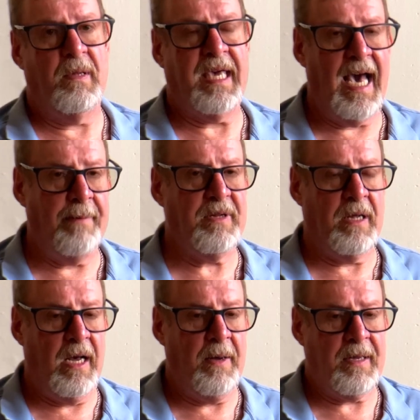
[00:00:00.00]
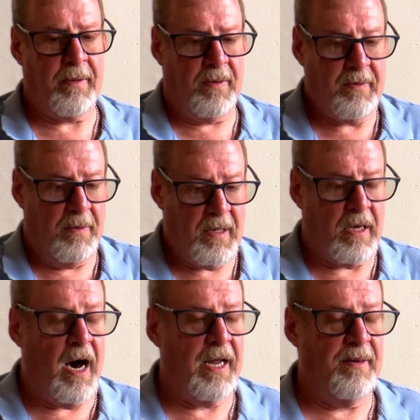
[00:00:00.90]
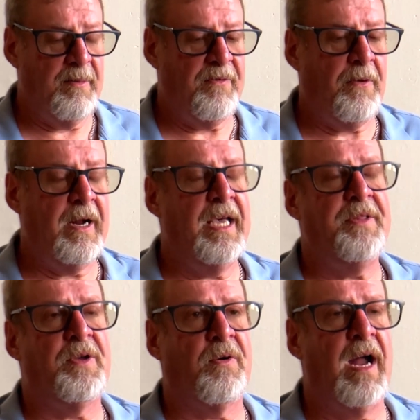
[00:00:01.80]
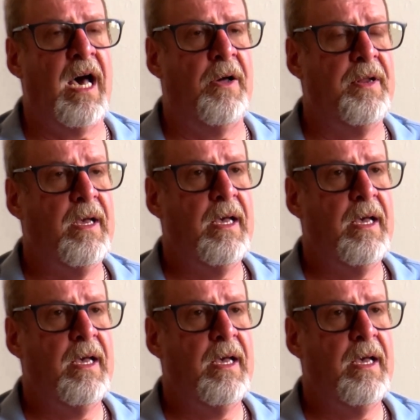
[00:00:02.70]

caught him before he hit the ground,